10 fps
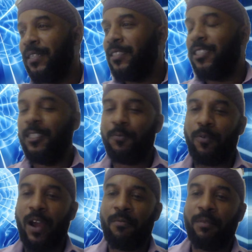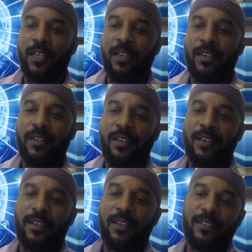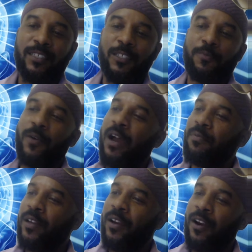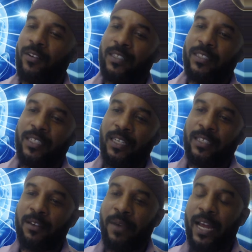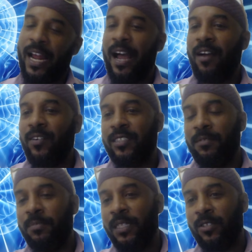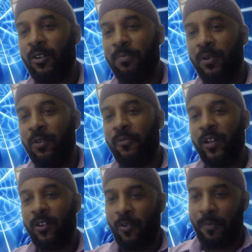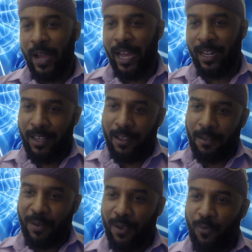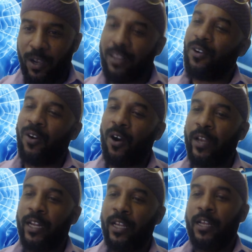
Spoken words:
She's probably already seeing somebody. How could she be so beautiful and nobody be with her already?